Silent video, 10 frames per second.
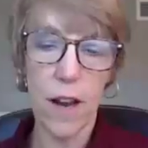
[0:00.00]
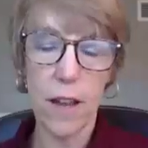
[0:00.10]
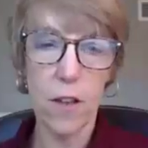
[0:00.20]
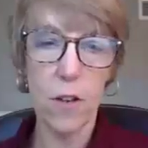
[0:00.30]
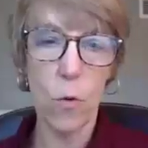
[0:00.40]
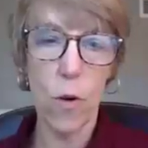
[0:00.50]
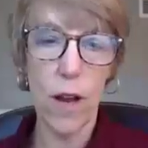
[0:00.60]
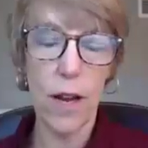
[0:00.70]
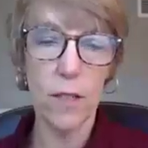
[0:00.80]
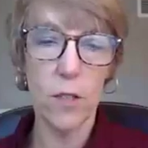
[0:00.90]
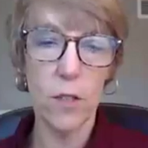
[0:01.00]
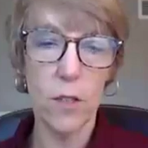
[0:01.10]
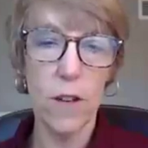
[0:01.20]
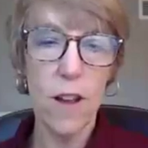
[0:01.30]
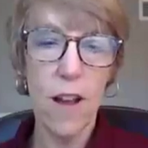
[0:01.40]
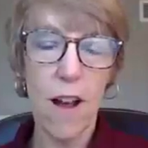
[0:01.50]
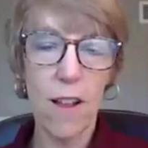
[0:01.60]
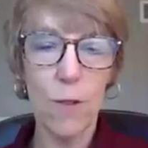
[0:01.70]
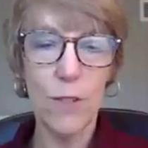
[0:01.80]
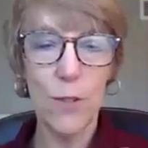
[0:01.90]
that I couldn't quite answer.
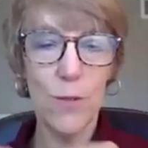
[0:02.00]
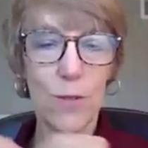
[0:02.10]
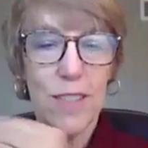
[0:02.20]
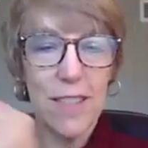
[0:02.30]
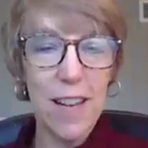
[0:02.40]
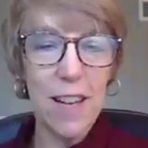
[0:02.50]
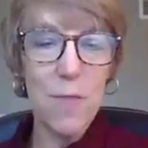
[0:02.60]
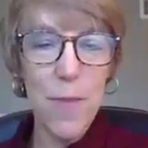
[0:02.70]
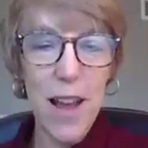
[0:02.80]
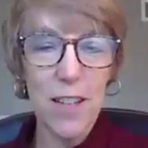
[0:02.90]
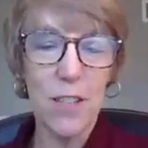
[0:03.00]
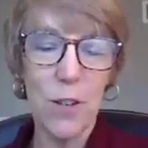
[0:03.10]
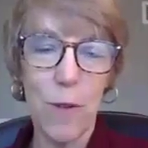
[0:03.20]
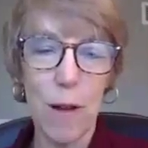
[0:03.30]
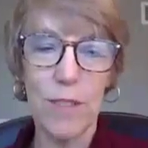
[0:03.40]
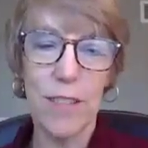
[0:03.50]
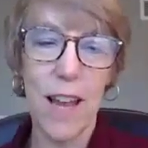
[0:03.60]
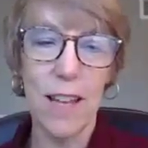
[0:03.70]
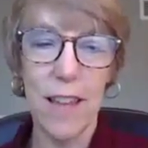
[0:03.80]
All I was doing was sending them back to your website,